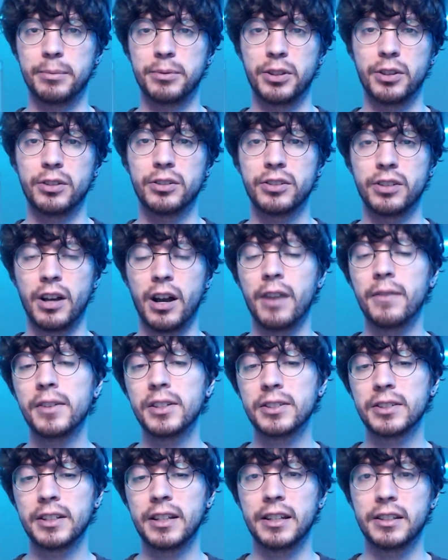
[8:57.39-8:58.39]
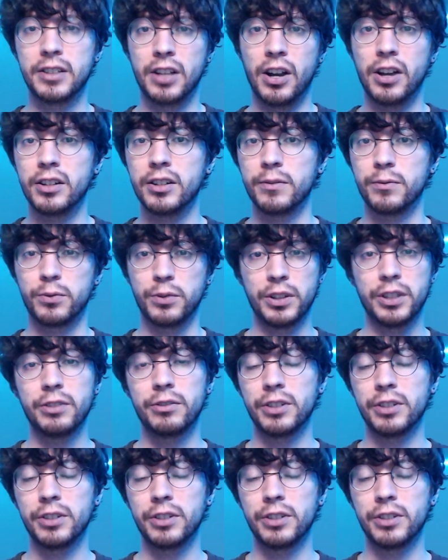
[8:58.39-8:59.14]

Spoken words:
So there's obviously a ton of really,